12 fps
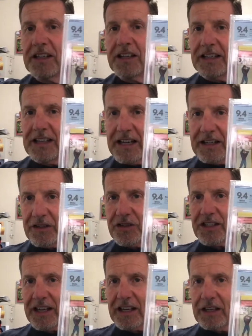he got his
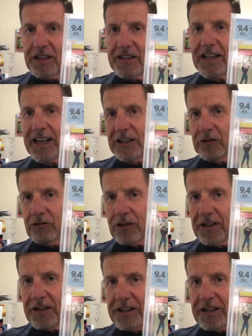second title run,